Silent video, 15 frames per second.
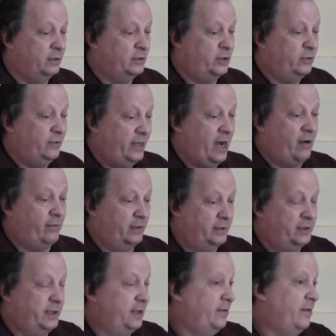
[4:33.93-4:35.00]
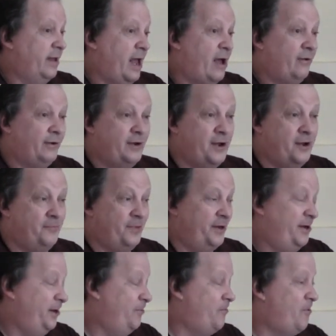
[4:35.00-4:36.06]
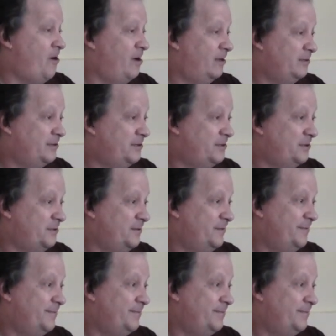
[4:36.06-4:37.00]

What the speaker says: to guarantee the outcome that he wants.